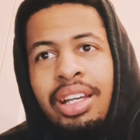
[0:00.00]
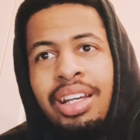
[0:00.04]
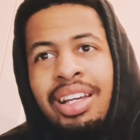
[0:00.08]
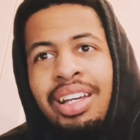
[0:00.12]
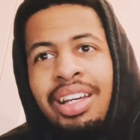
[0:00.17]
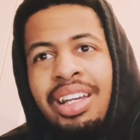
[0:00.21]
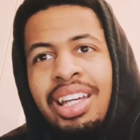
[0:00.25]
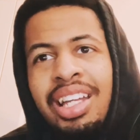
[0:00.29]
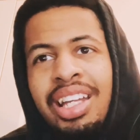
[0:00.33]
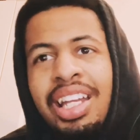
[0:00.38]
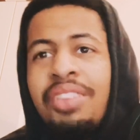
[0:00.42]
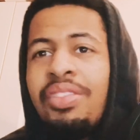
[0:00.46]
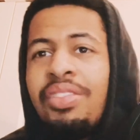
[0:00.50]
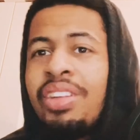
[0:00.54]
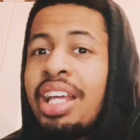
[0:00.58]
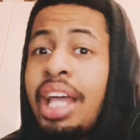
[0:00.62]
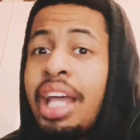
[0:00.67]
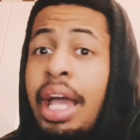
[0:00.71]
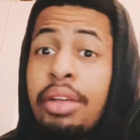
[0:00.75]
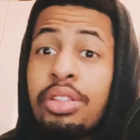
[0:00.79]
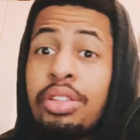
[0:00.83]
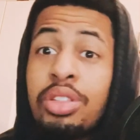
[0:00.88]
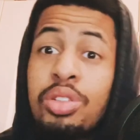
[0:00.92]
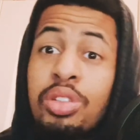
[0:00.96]
he didn't really
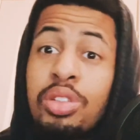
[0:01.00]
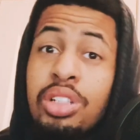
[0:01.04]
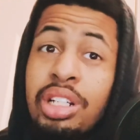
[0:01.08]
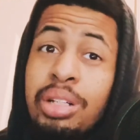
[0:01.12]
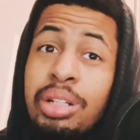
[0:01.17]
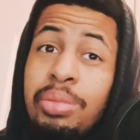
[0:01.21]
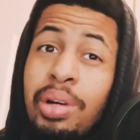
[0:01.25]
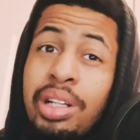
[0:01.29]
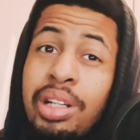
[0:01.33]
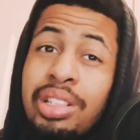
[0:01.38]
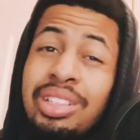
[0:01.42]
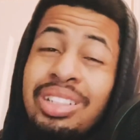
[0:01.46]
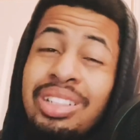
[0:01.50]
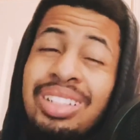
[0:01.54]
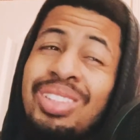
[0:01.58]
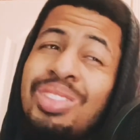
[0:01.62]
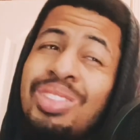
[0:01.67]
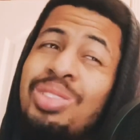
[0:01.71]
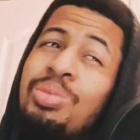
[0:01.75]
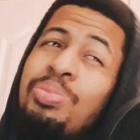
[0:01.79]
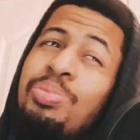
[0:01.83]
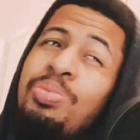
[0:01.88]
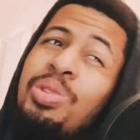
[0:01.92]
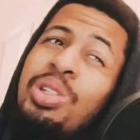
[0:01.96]
have too
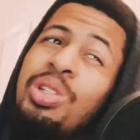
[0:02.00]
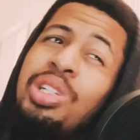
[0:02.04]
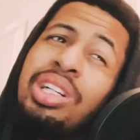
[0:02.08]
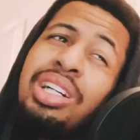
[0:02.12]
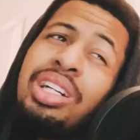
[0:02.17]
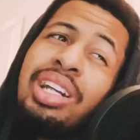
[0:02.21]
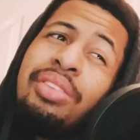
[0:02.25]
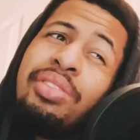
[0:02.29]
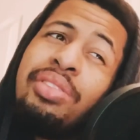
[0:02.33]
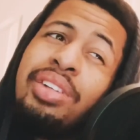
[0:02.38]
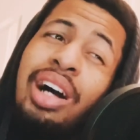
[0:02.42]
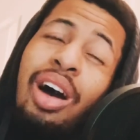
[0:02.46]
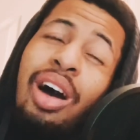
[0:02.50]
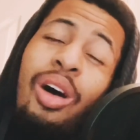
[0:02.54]
good of an